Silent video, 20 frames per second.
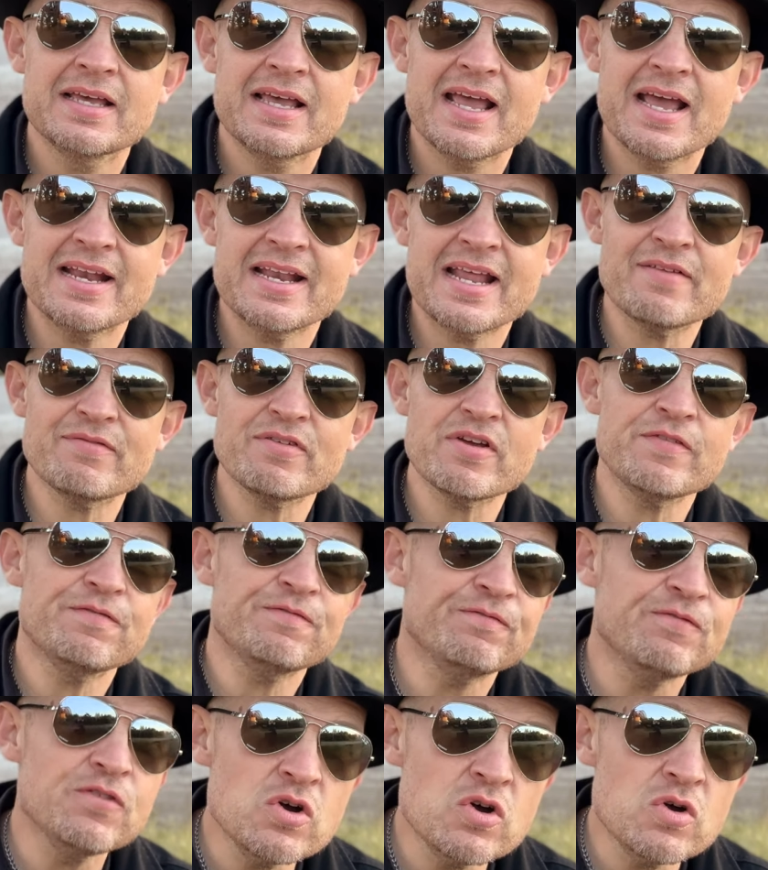and every
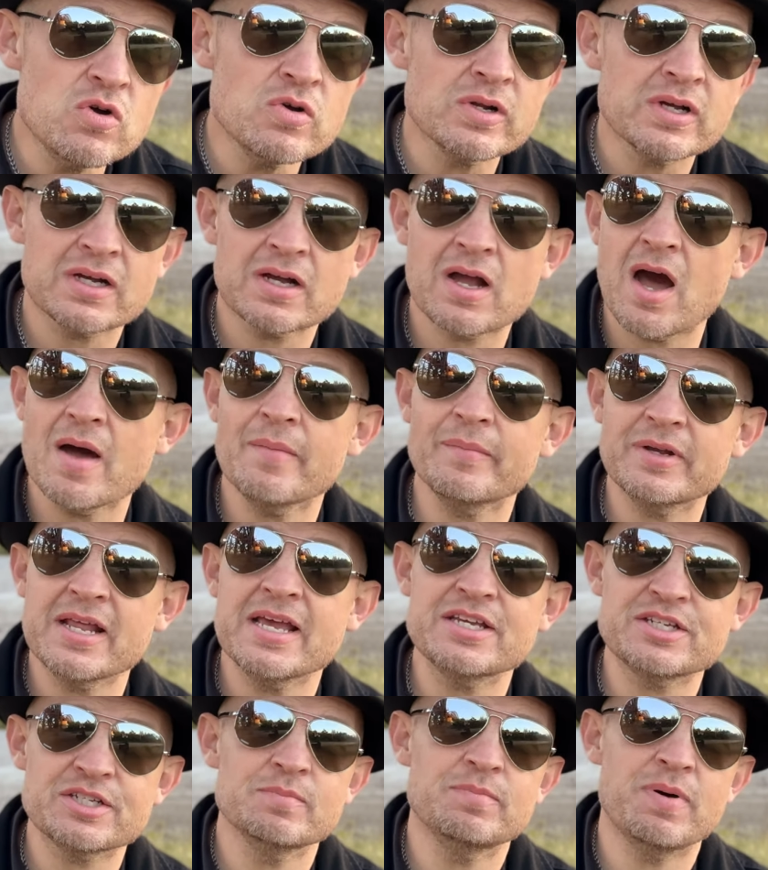food
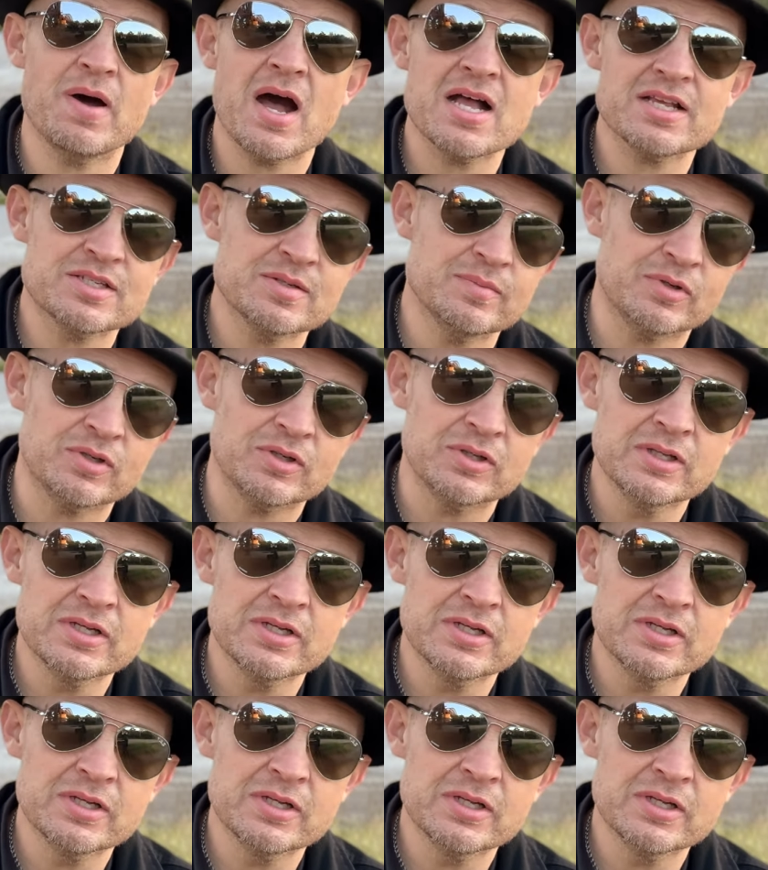combination possible.